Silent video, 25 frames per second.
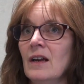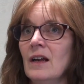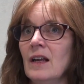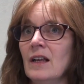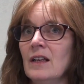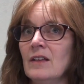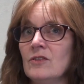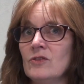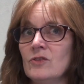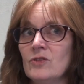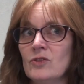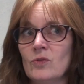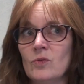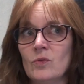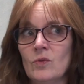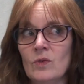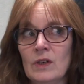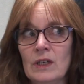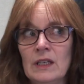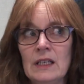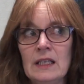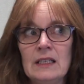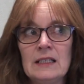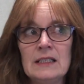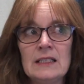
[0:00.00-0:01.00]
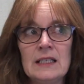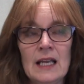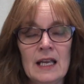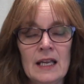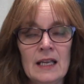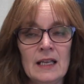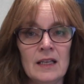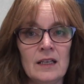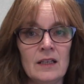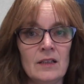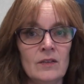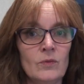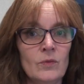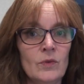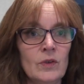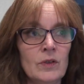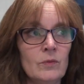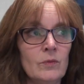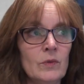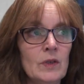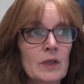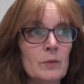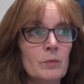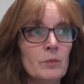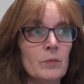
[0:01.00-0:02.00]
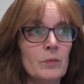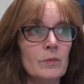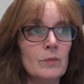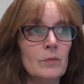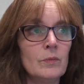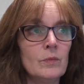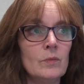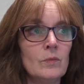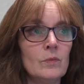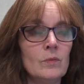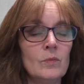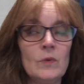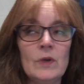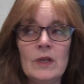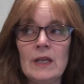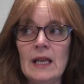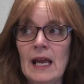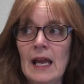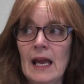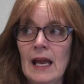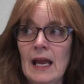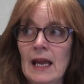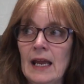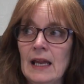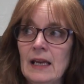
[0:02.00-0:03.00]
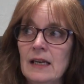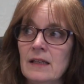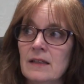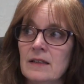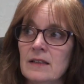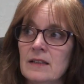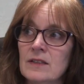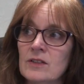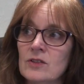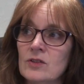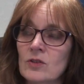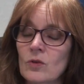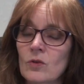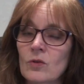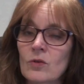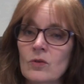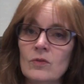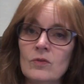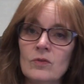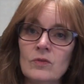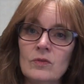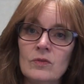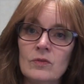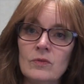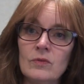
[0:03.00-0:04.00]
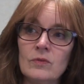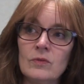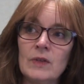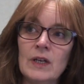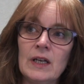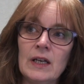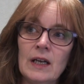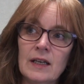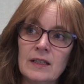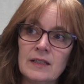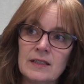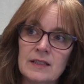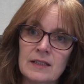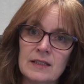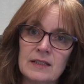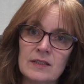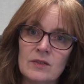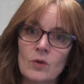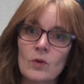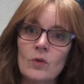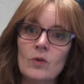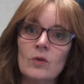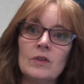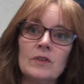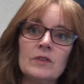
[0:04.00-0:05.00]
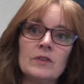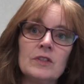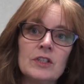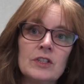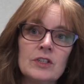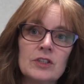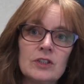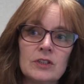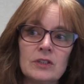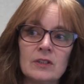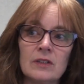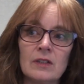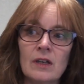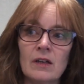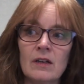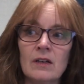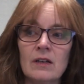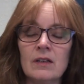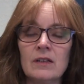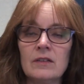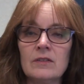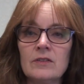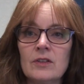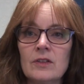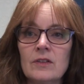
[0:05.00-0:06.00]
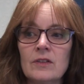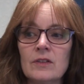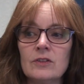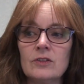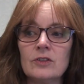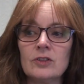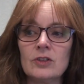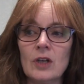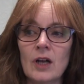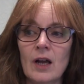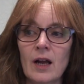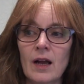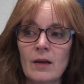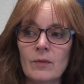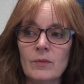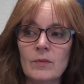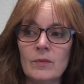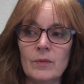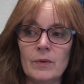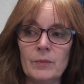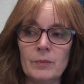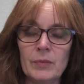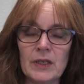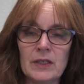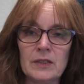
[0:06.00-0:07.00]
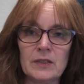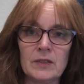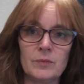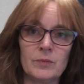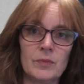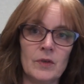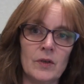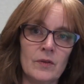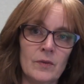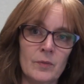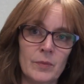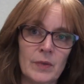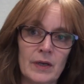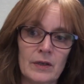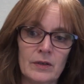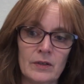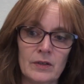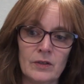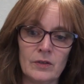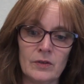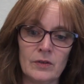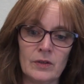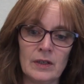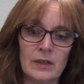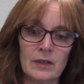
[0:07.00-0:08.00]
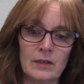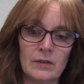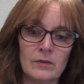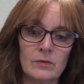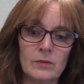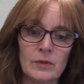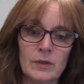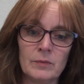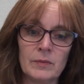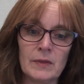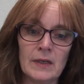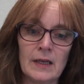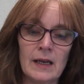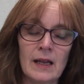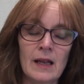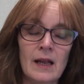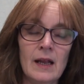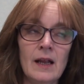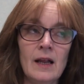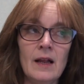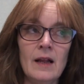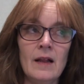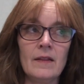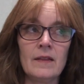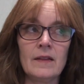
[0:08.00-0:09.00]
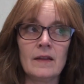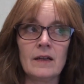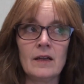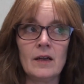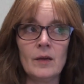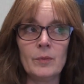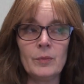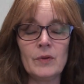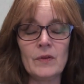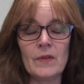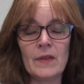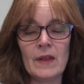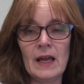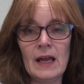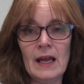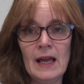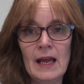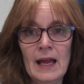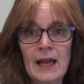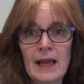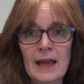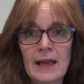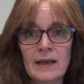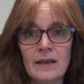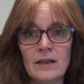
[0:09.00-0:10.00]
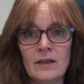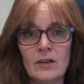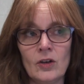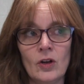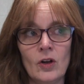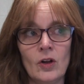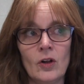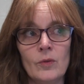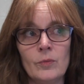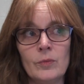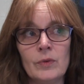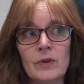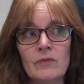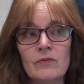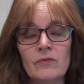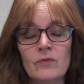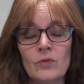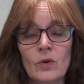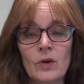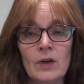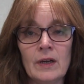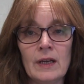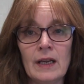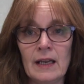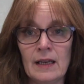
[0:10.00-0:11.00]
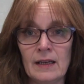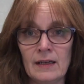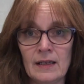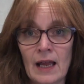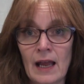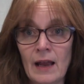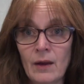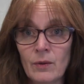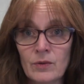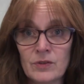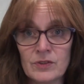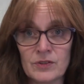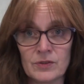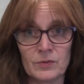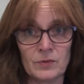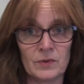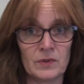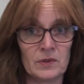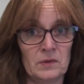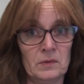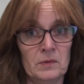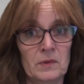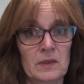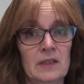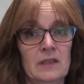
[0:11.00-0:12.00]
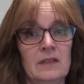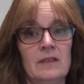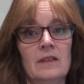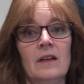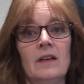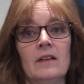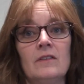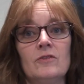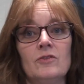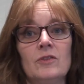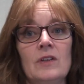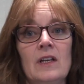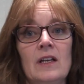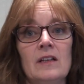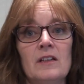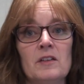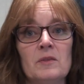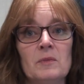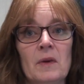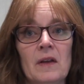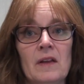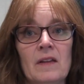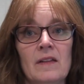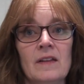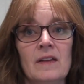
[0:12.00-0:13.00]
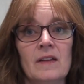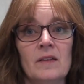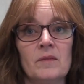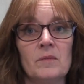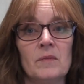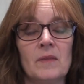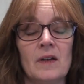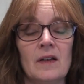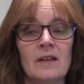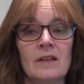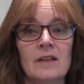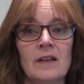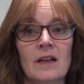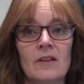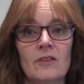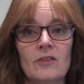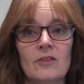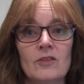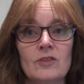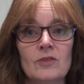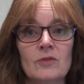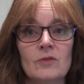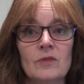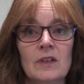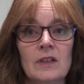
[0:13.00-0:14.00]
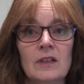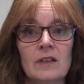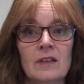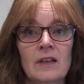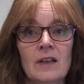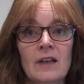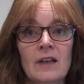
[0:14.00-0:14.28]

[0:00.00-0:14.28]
in twenty ten, when we we added this whole, we got this whole addition on to the shop, we picked up all the powder coating equipment. The couple that had it all beforehand, I was the one who went and got trained by them on how to do it.